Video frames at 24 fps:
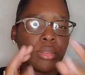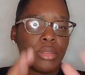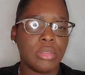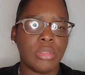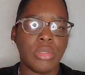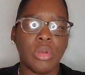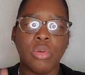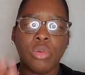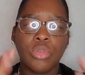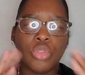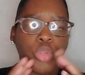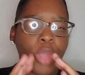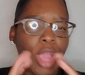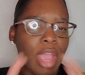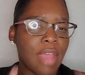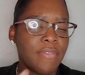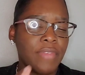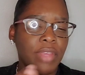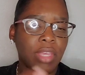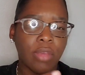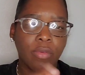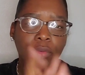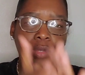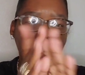no
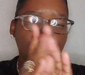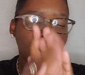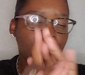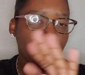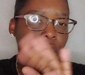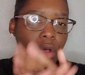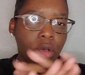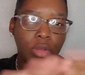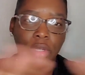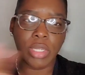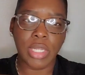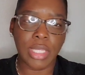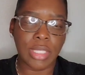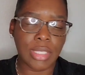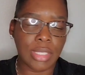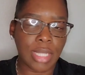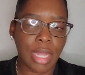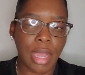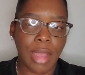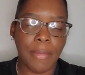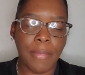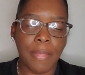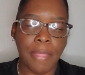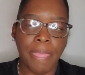traffic. It was just all dead
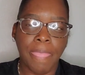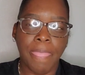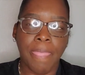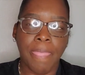stop.